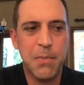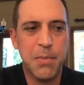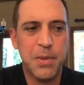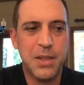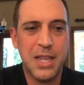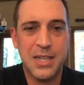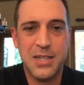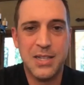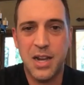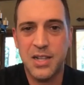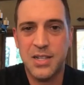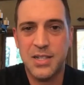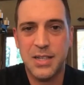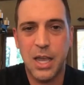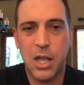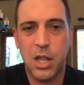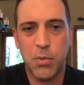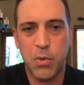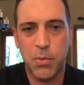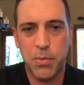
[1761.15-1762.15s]
but that's not a
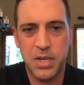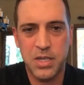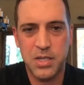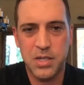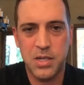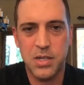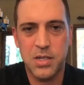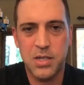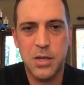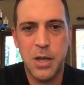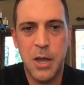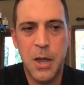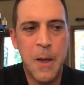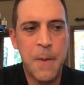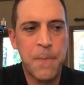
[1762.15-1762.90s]
scalable business.